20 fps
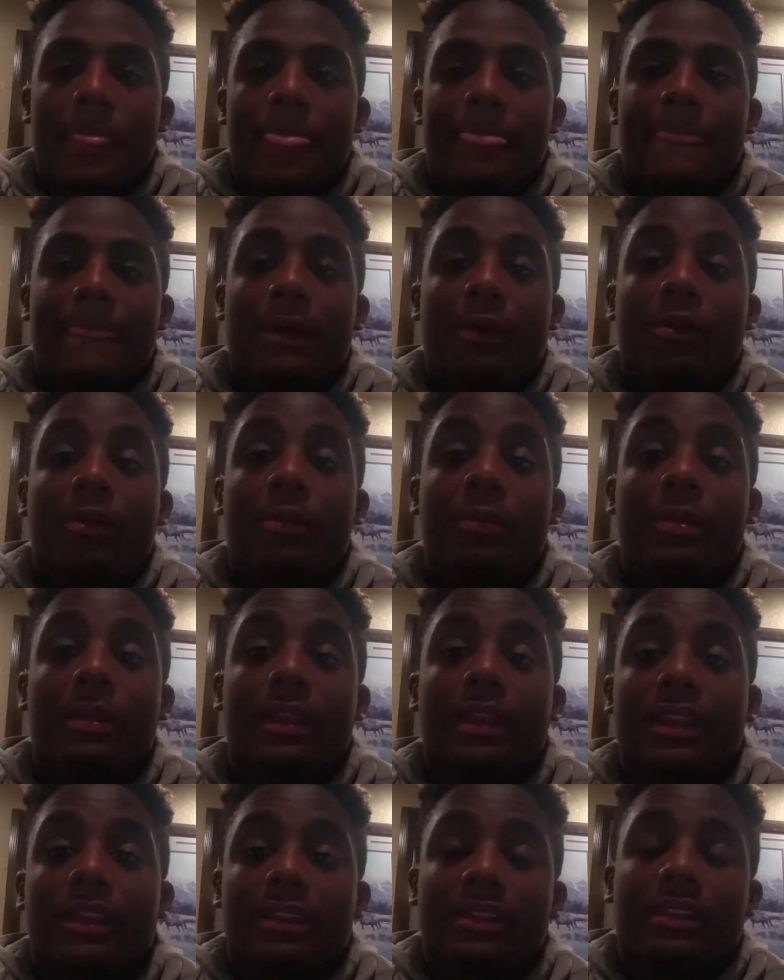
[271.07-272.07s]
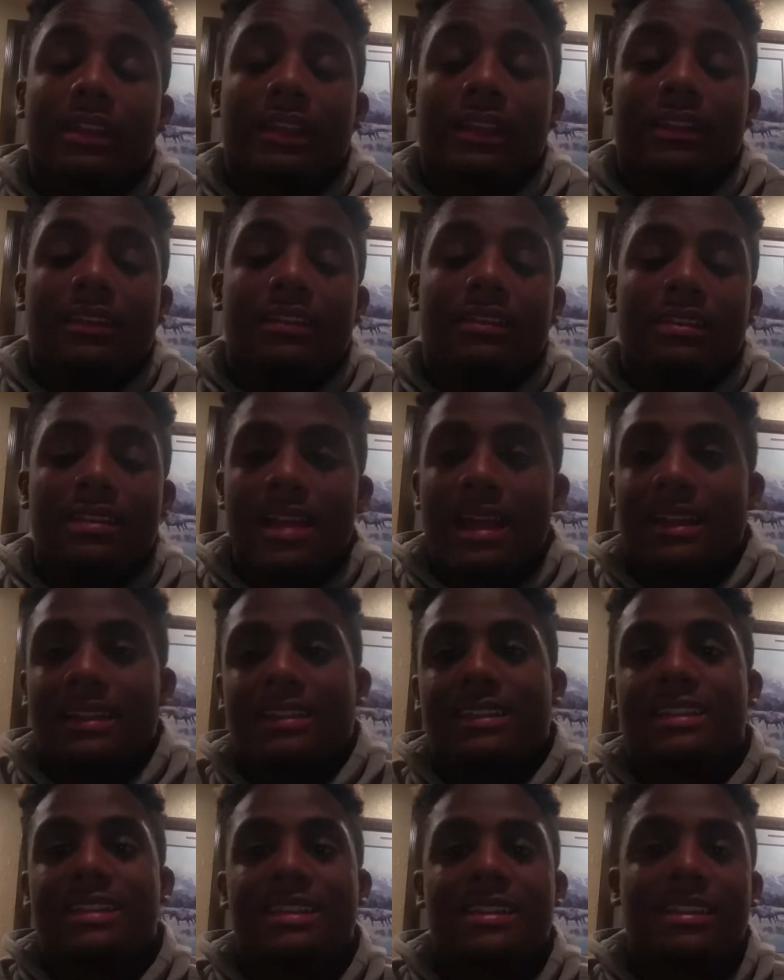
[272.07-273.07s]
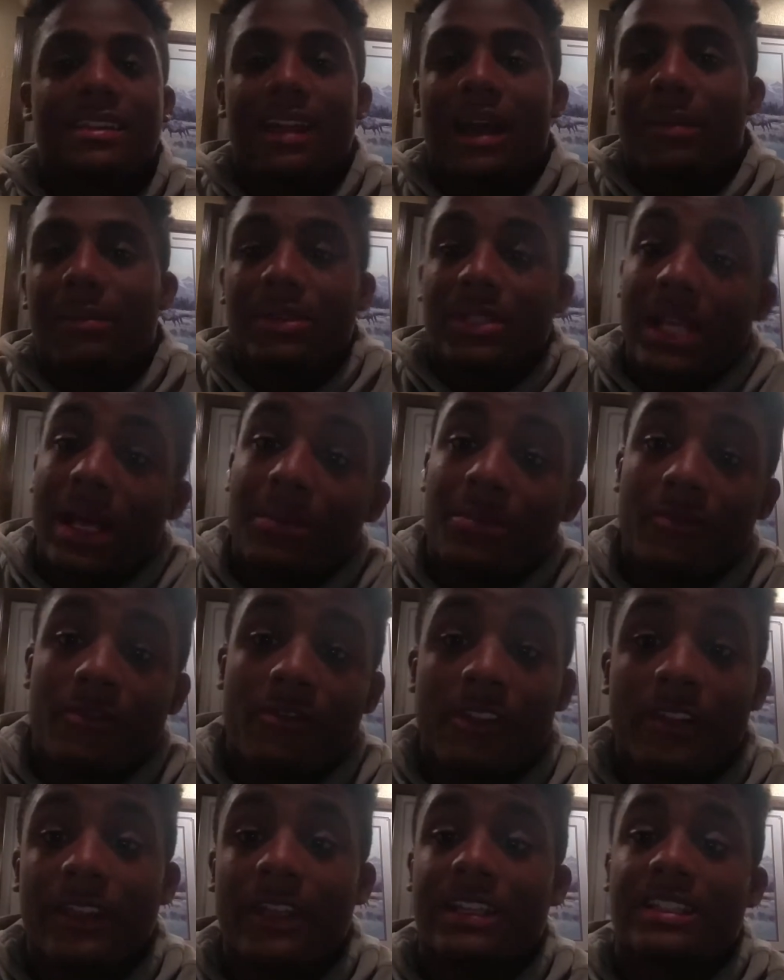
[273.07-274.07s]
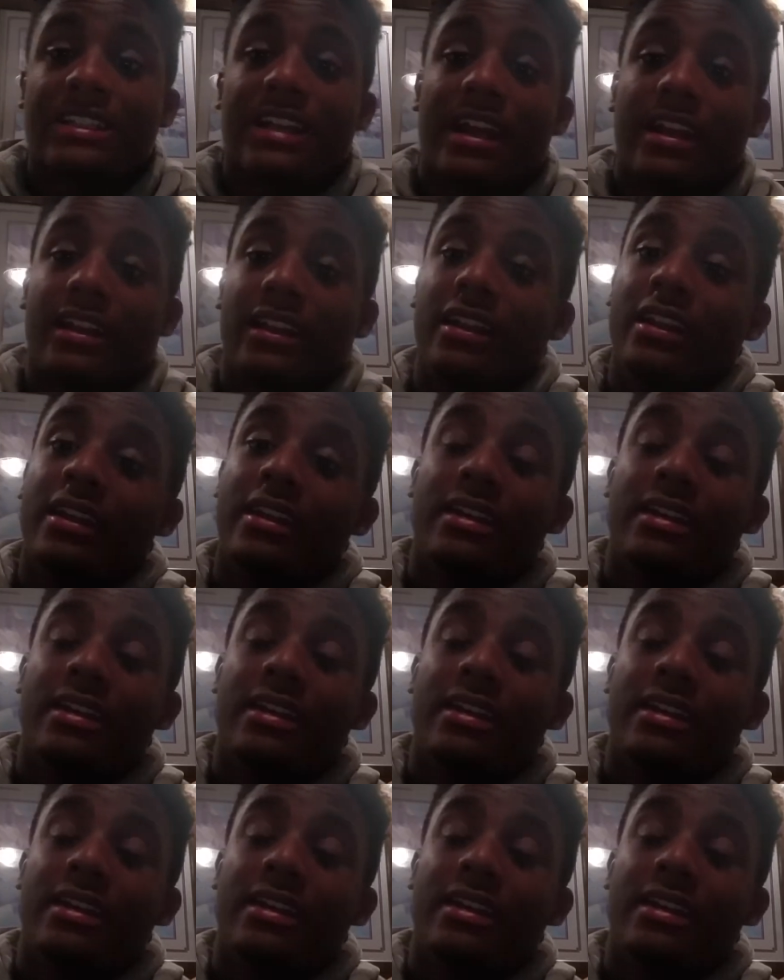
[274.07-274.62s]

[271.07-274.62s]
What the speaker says: that will be like, I'm really excited.